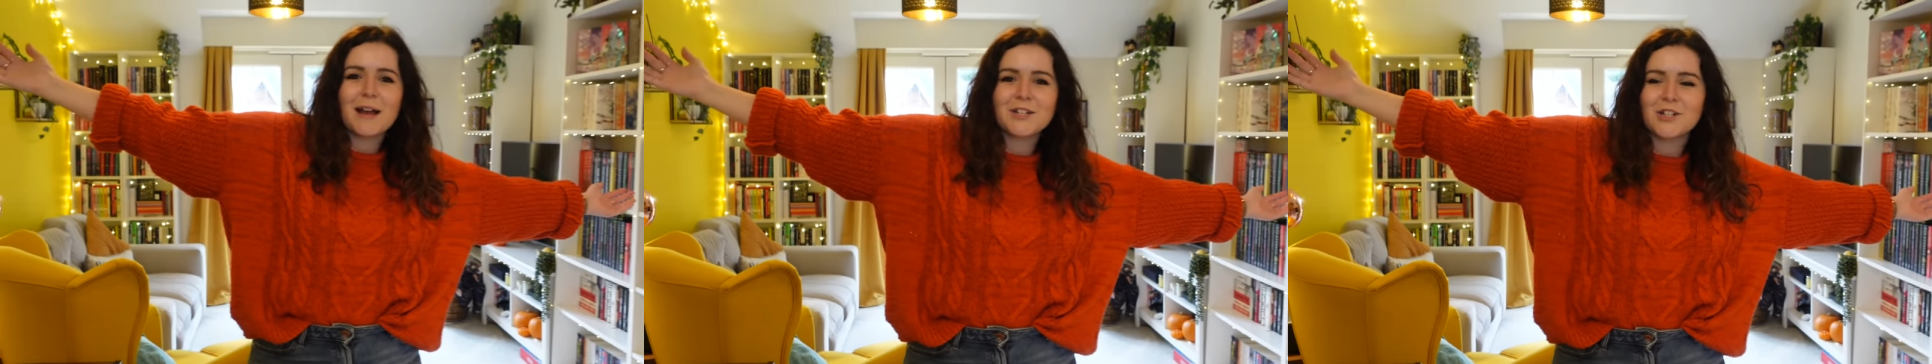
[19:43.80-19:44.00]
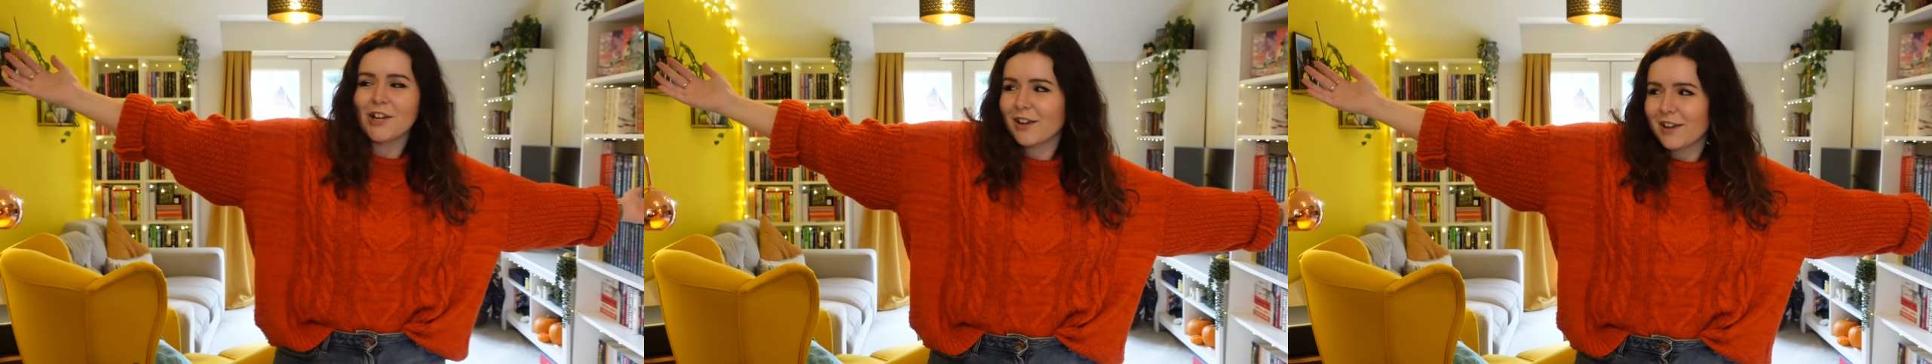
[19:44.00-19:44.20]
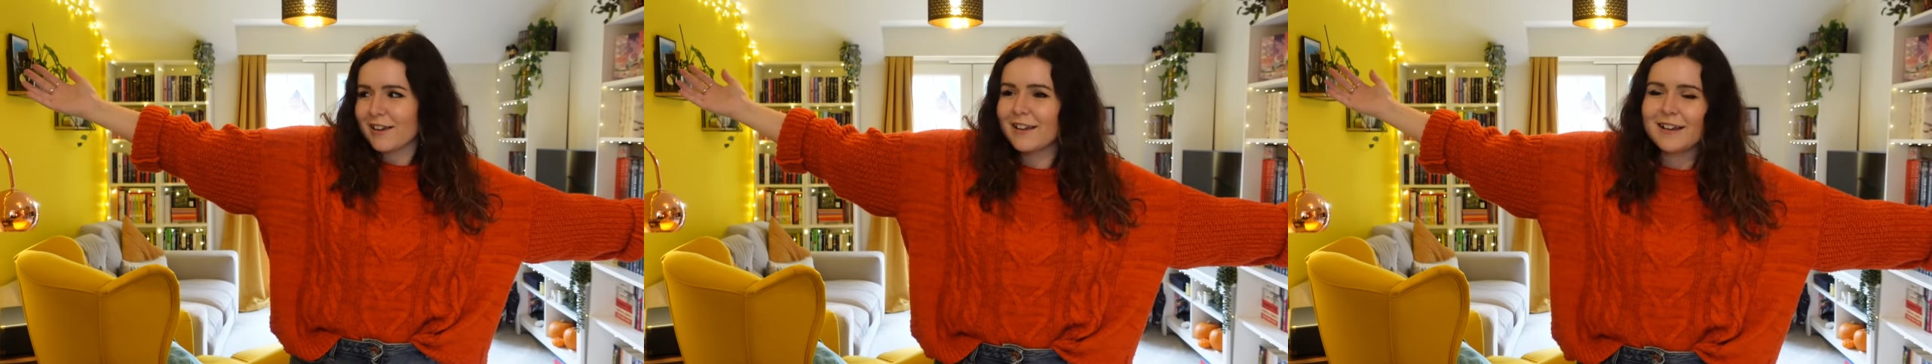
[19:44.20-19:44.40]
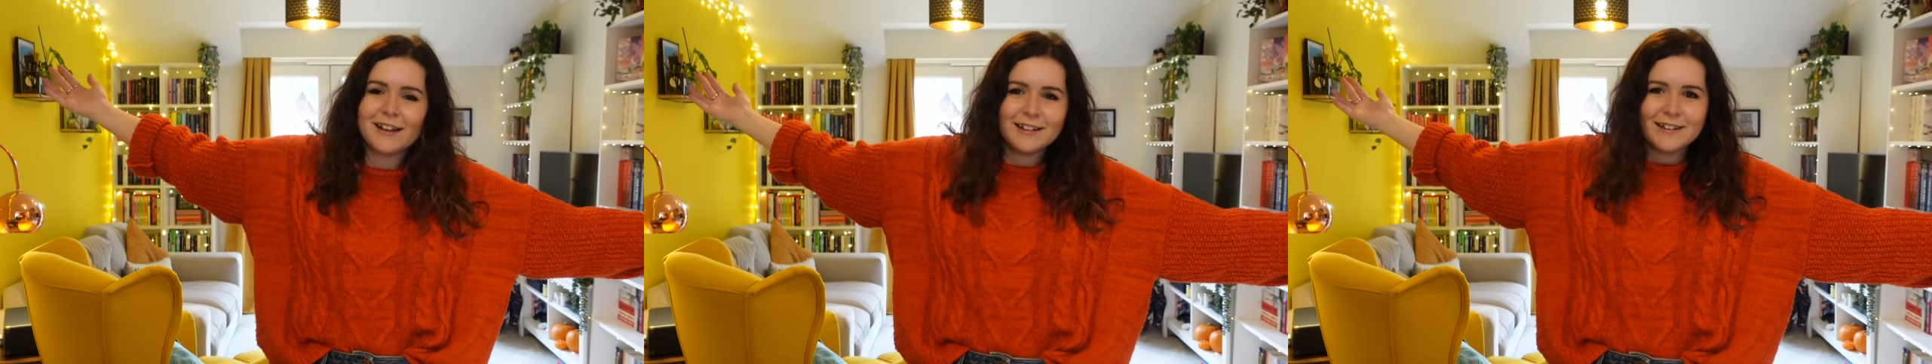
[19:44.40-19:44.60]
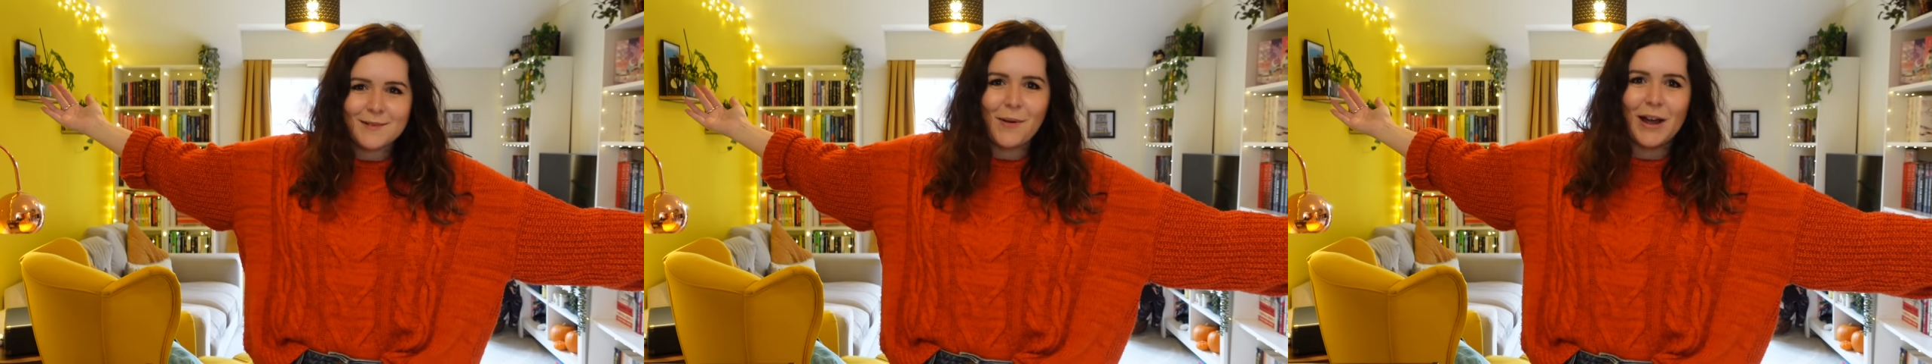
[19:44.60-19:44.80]
magic,
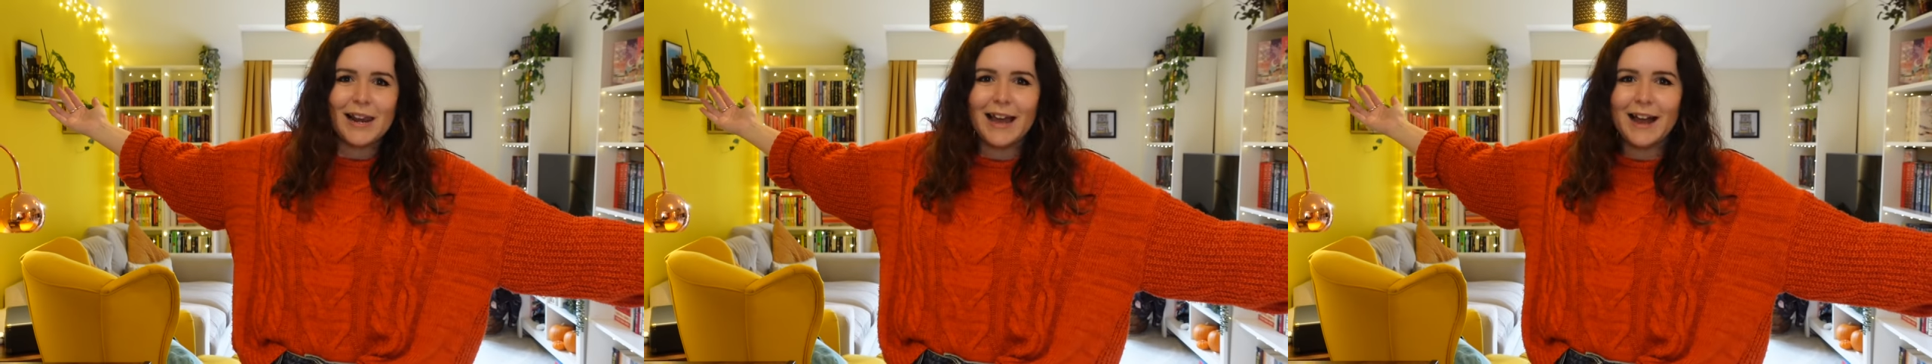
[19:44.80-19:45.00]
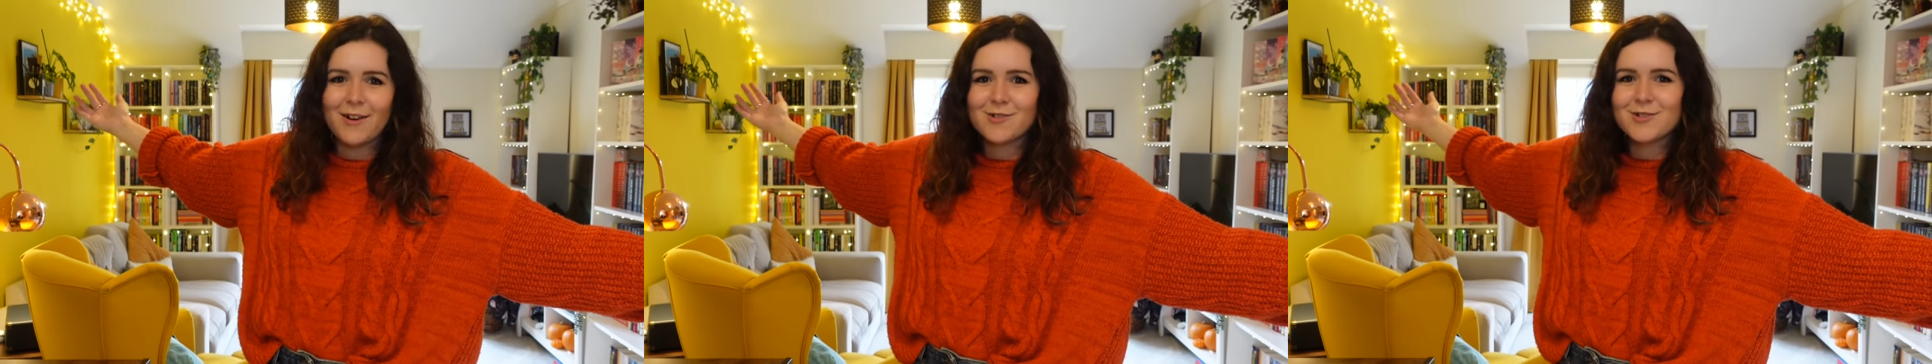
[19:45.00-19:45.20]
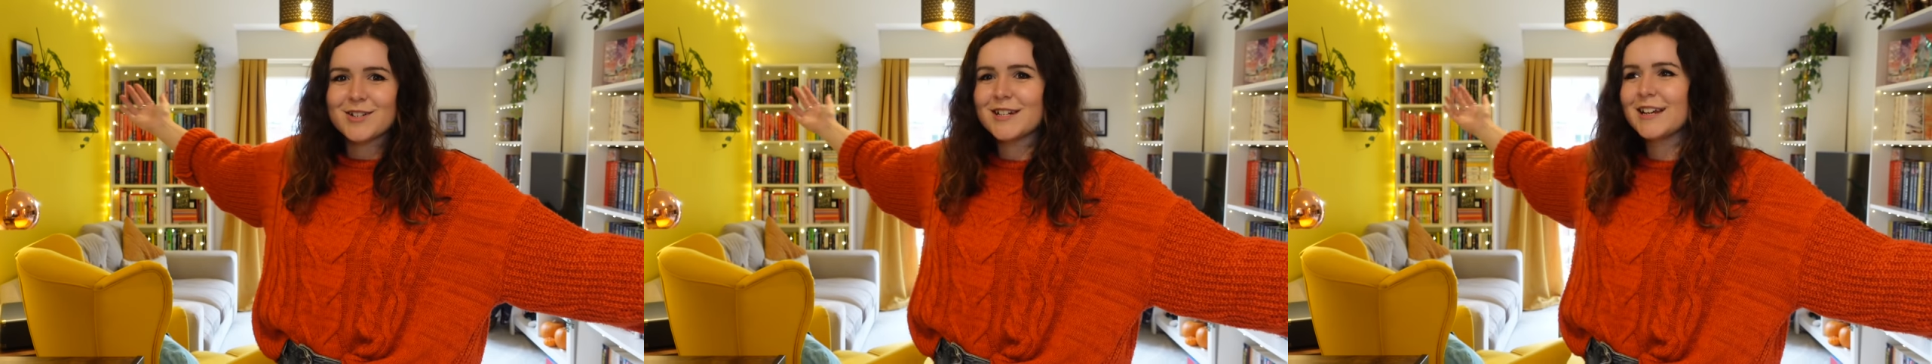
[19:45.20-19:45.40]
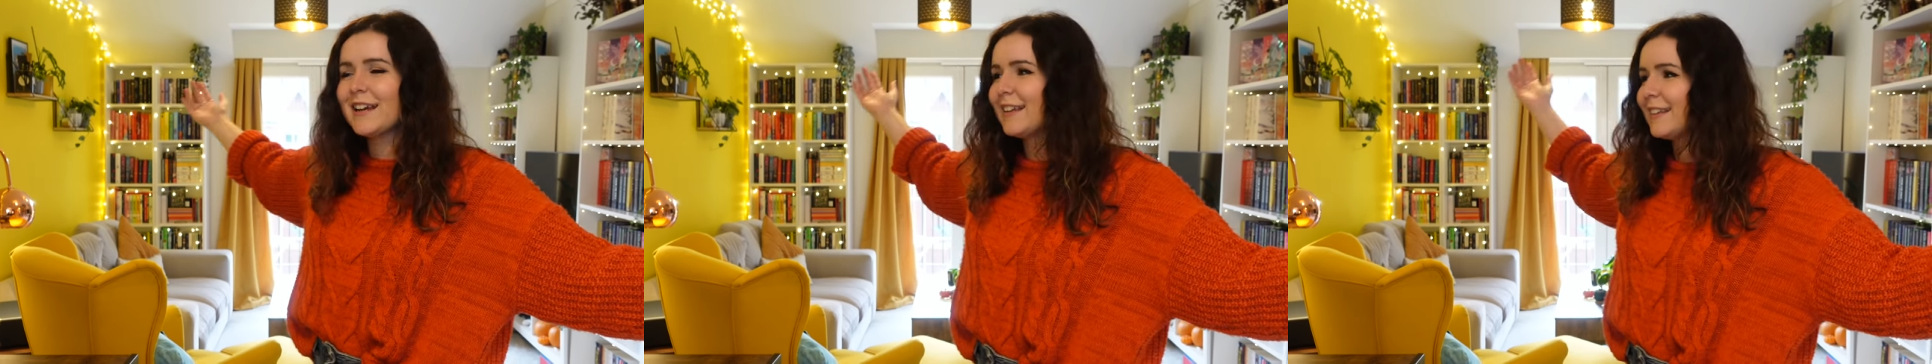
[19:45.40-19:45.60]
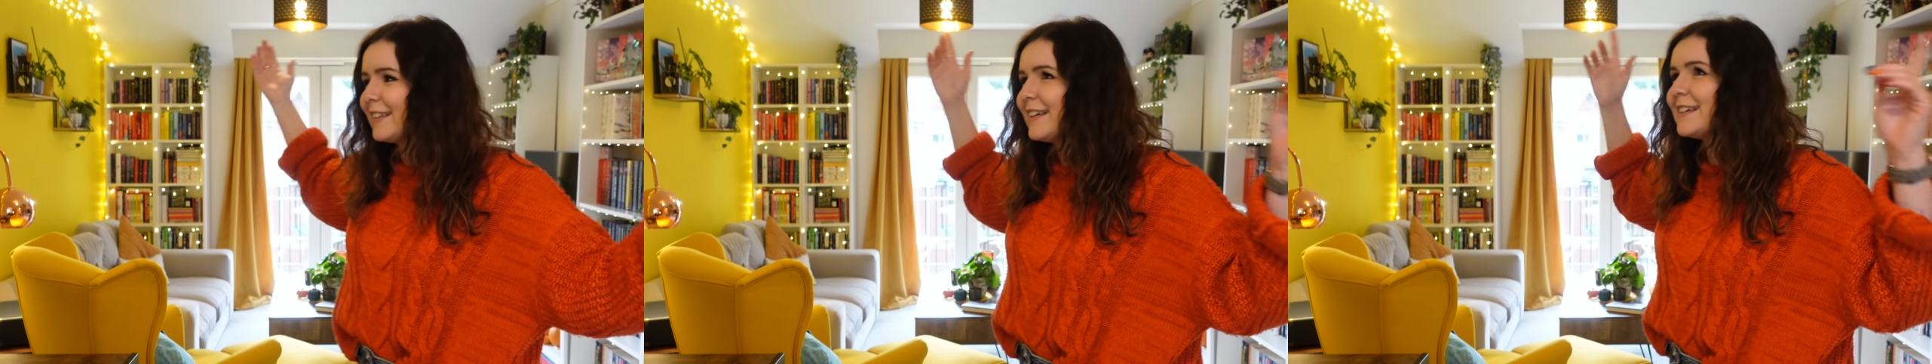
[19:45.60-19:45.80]
it's my lounge.
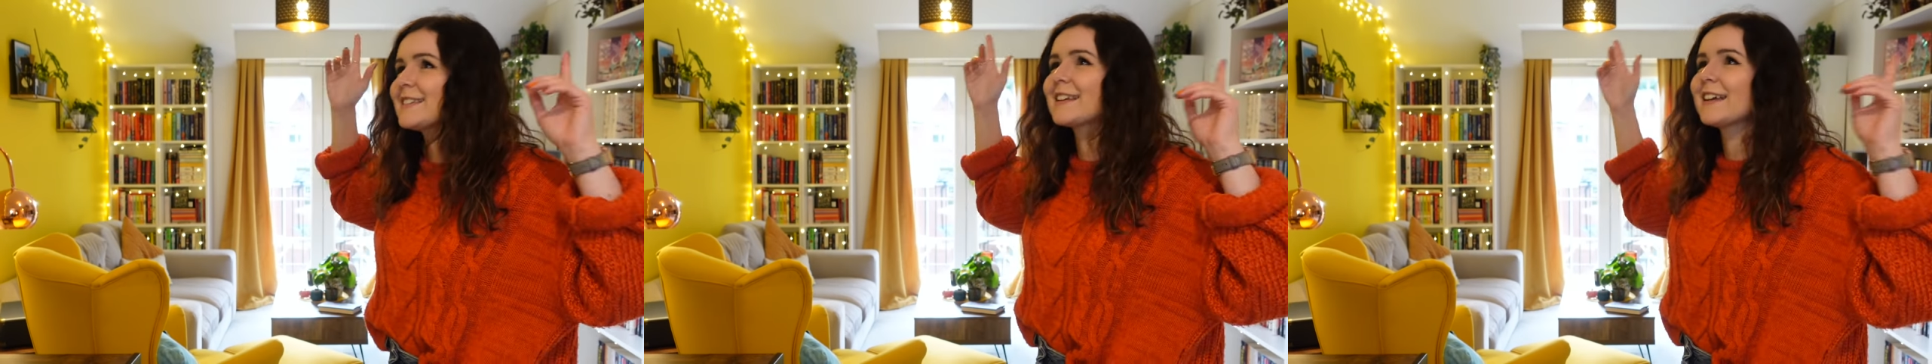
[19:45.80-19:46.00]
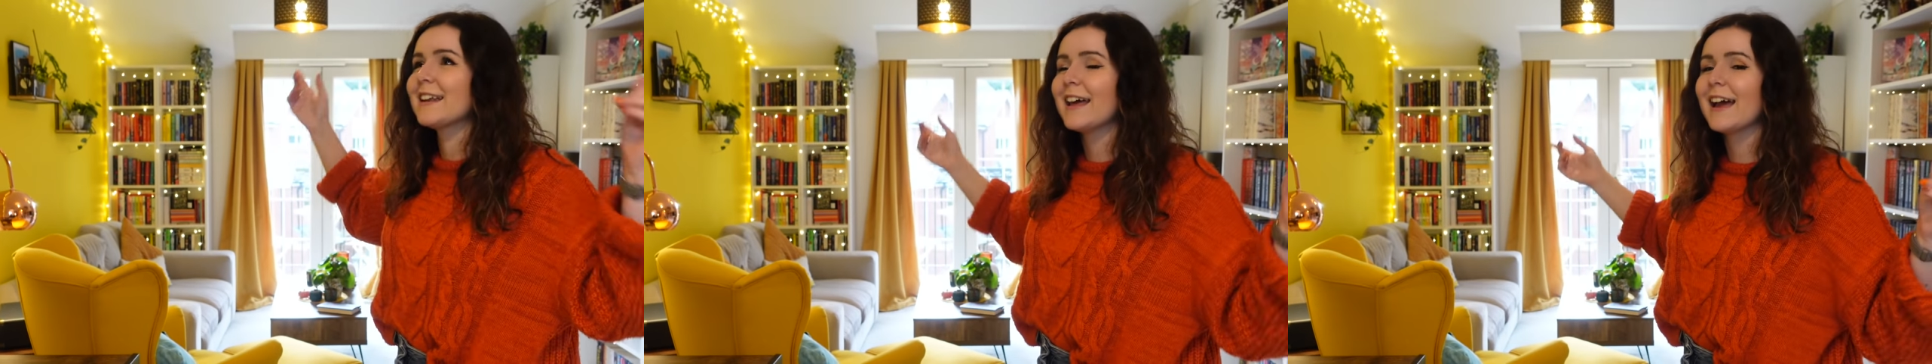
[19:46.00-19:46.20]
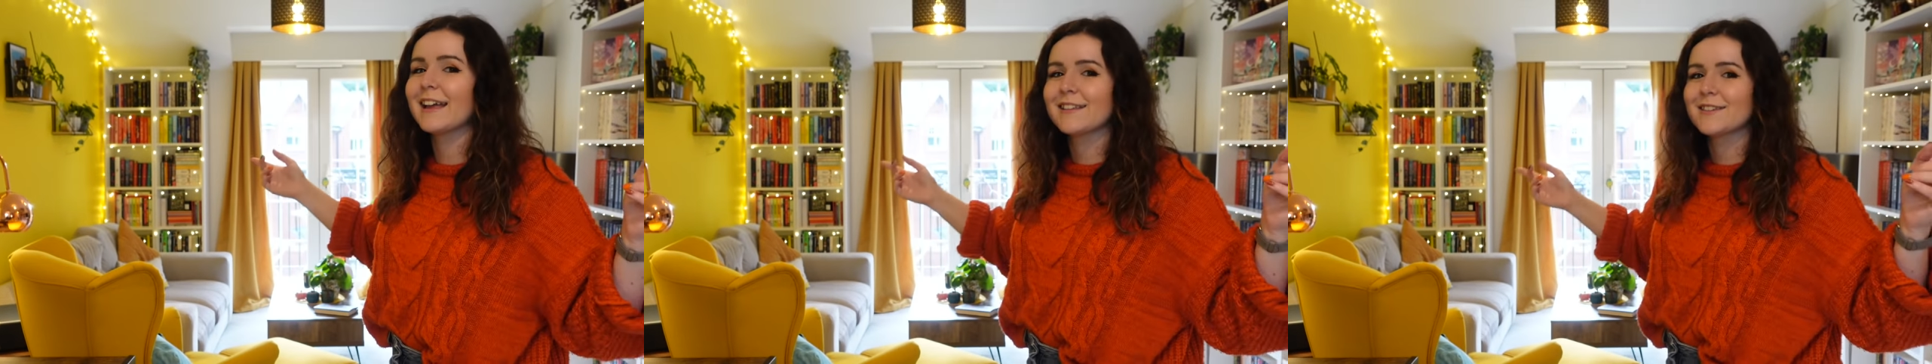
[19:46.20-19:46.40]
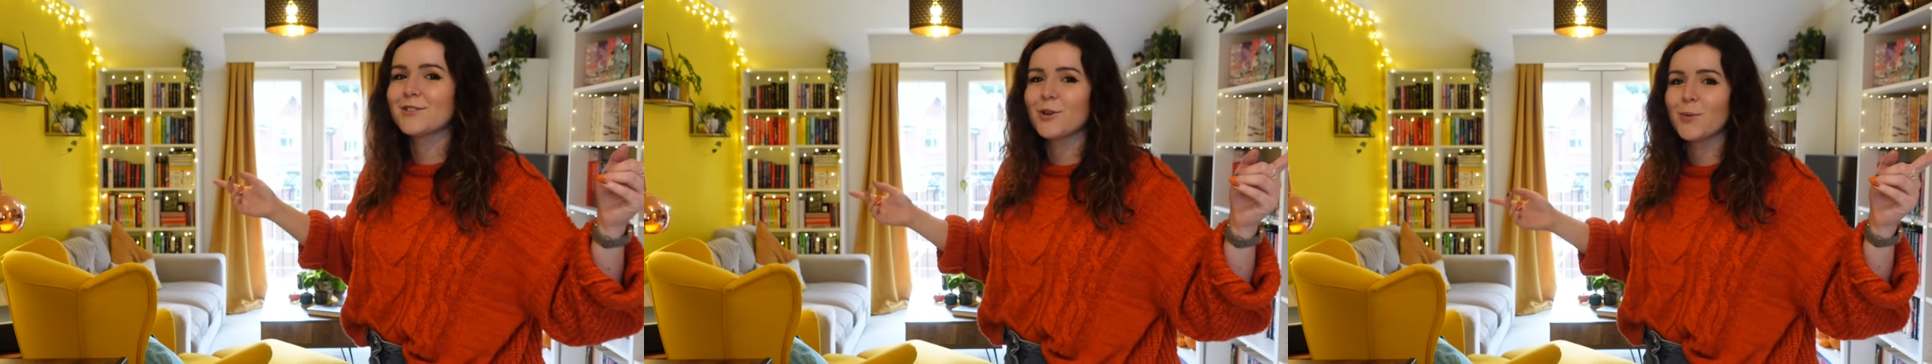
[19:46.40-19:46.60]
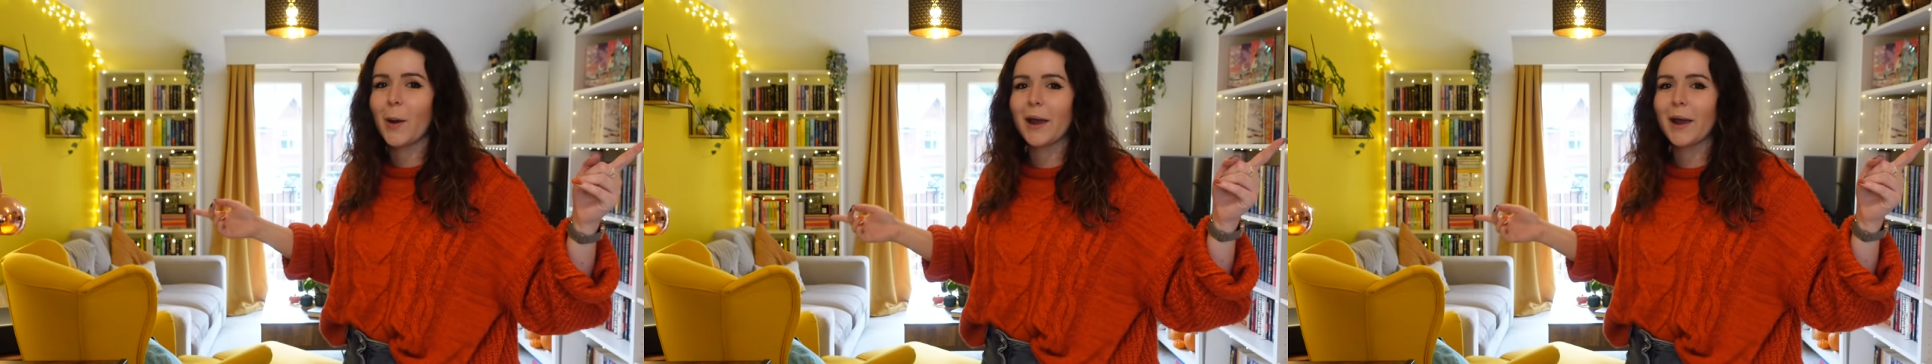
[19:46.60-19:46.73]
This connects to